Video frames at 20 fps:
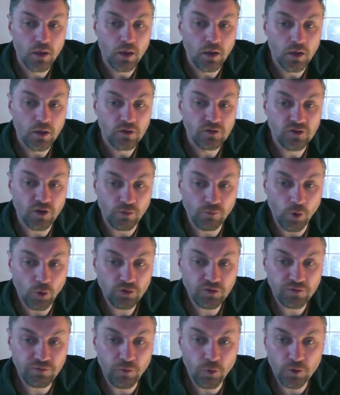So it rolls a
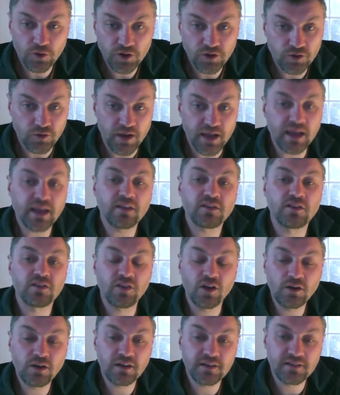4 and a 3. It gets a
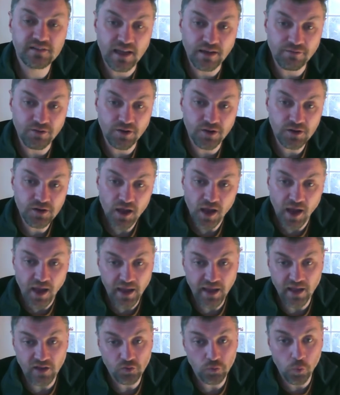total of 7. It
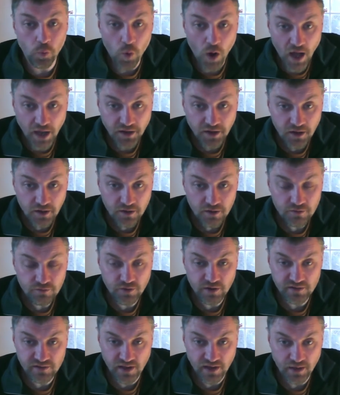gets 1 for
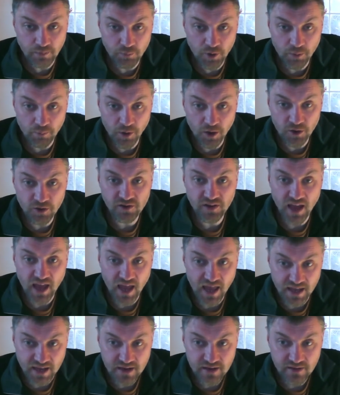its outnumbering bonus,
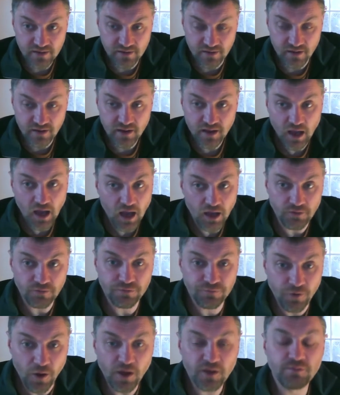8, and
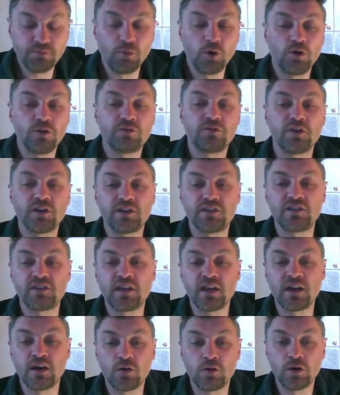5 more for its
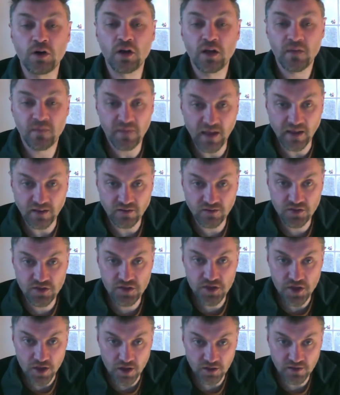skill. That's
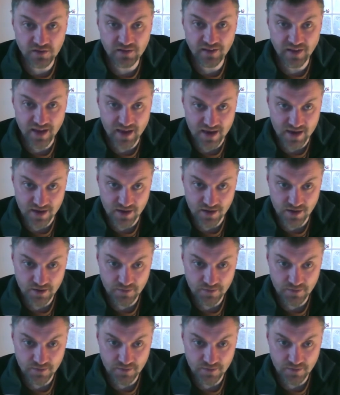13.